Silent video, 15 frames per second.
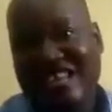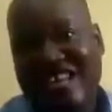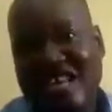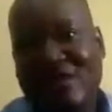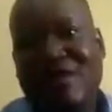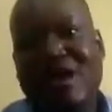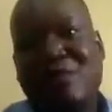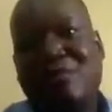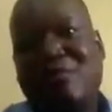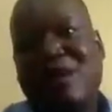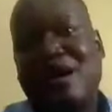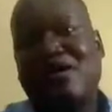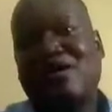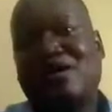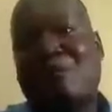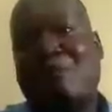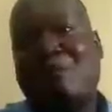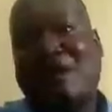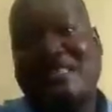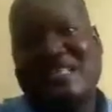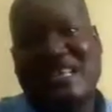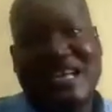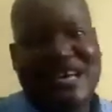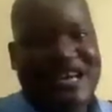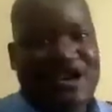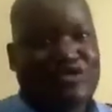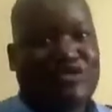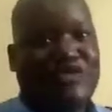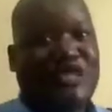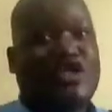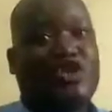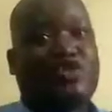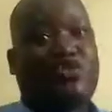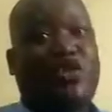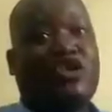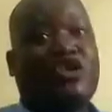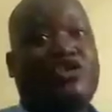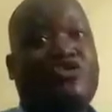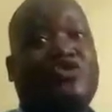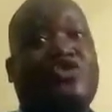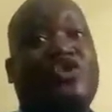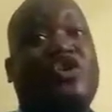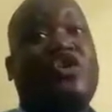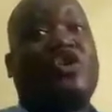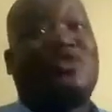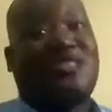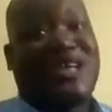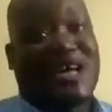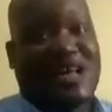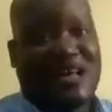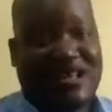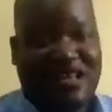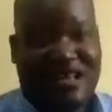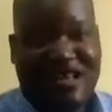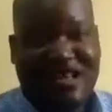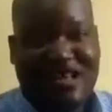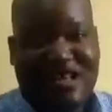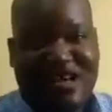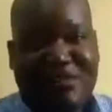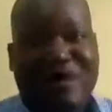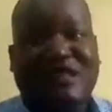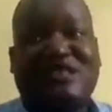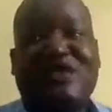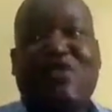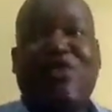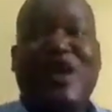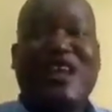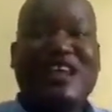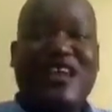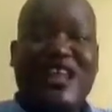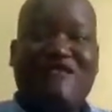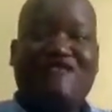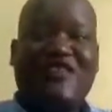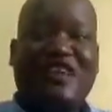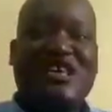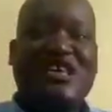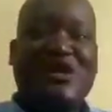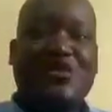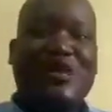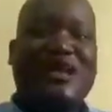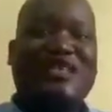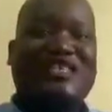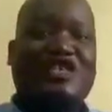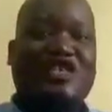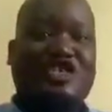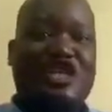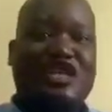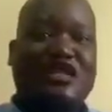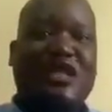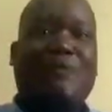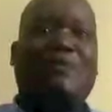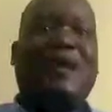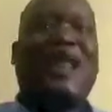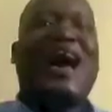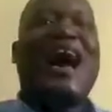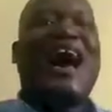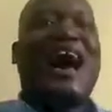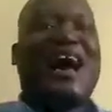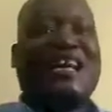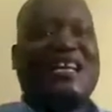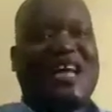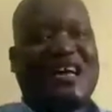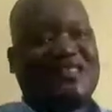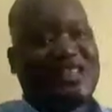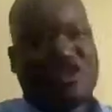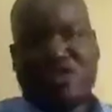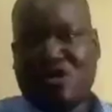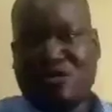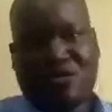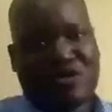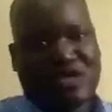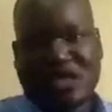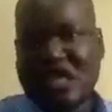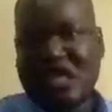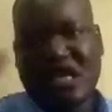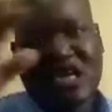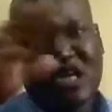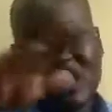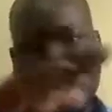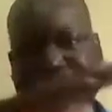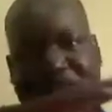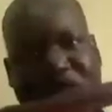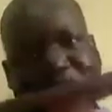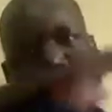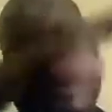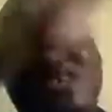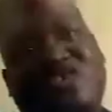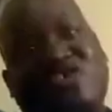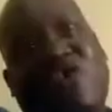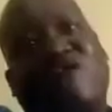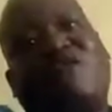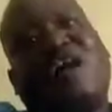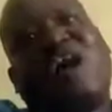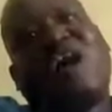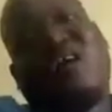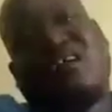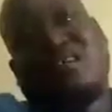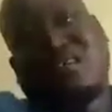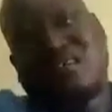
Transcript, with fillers: he will, he will be passing around with a sword to slaughter. But whenever he will see the blood at the doorpost, he will pass over.